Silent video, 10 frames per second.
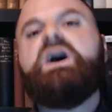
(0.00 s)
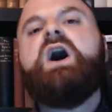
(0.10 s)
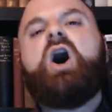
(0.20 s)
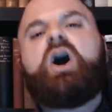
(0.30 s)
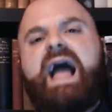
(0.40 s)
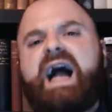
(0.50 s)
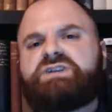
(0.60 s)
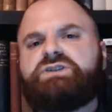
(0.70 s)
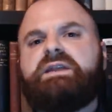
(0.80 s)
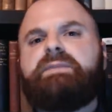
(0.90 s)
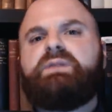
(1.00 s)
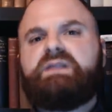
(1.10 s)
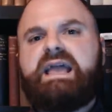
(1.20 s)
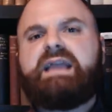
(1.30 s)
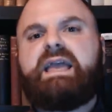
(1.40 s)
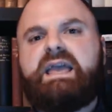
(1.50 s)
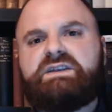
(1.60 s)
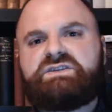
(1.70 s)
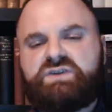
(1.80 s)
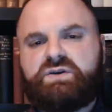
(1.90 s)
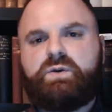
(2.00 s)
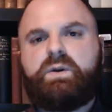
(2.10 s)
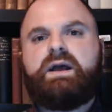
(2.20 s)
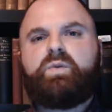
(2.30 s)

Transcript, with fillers: are actually playing into